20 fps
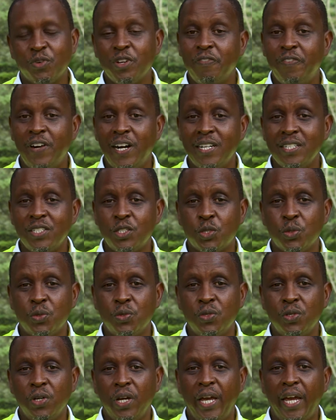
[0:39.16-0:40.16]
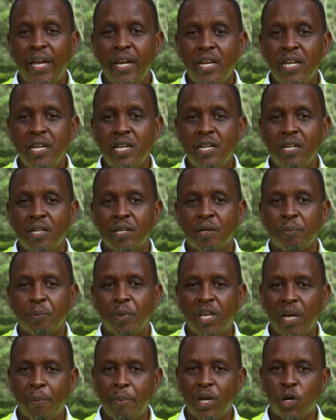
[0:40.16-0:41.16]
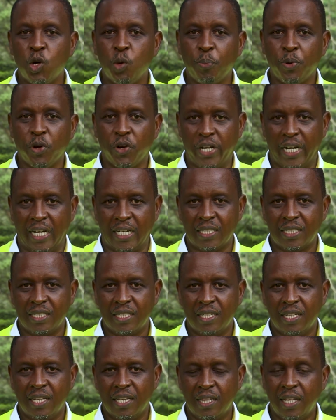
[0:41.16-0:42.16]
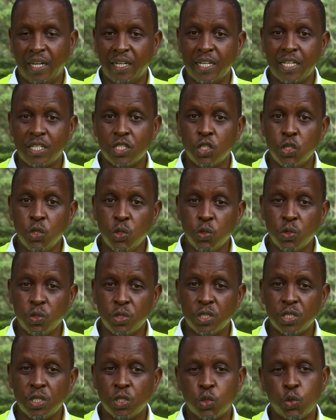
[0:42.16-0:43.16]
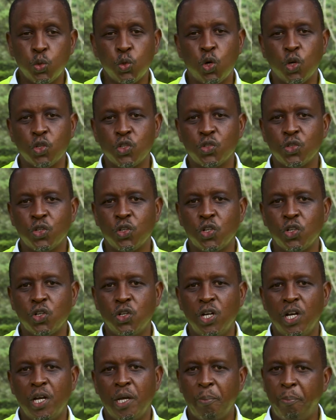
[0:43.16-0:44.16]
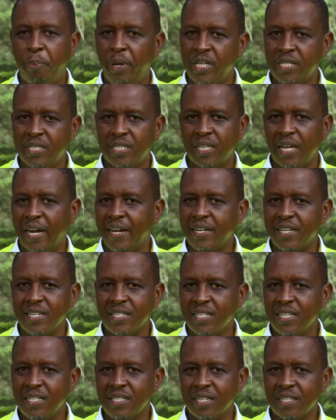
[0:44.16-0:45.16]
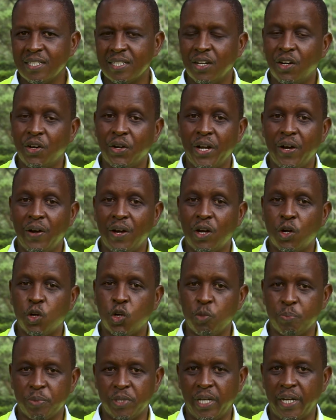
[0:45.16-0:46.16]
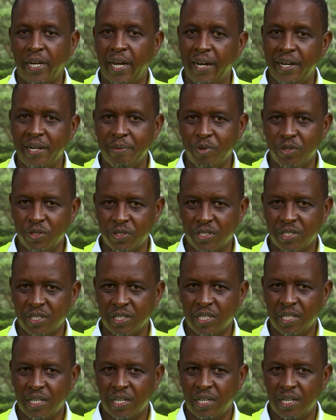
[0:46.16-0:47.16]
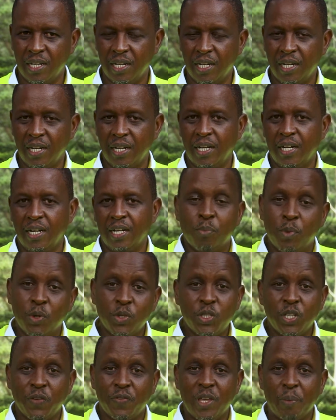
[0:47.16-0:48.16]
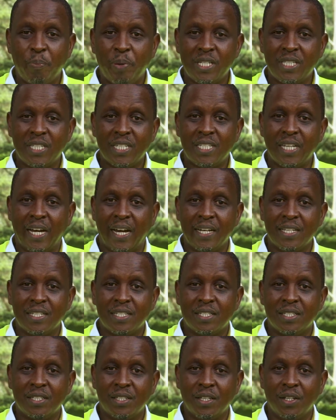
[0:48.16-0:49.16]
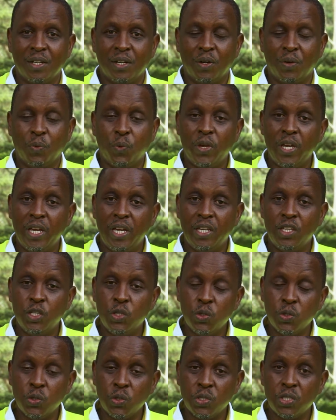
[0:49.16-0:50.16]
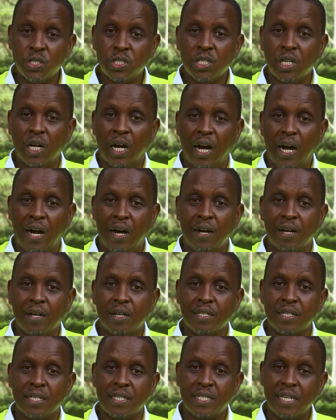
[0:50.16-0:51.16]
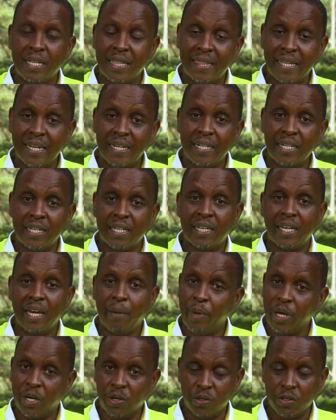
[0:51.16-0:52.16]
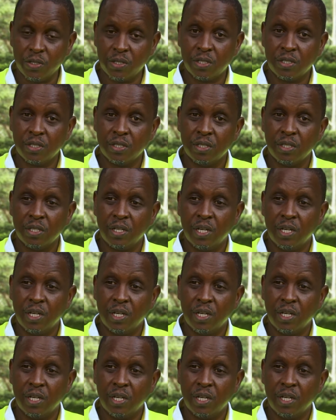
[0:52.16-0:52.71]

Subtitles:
refers to any chemical product that is used to control pests and diseases on our crops and animals. Most of the pesticides we use are synthetic chemicals,